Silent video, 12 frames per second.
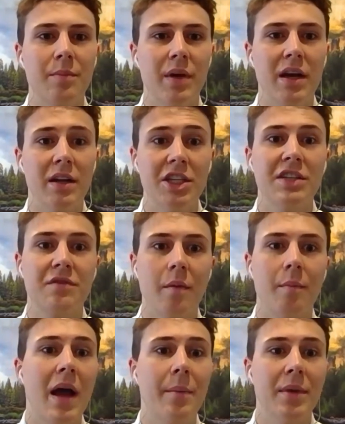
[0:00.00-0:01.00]
But just
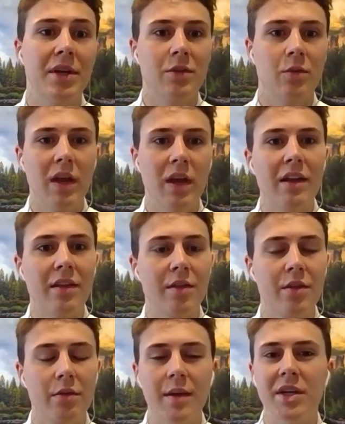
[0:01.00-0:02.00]
from my mission, we had
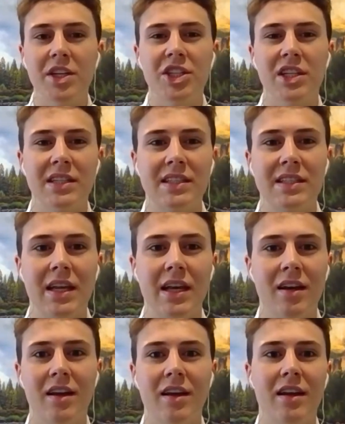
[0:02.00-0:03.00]
3 missions that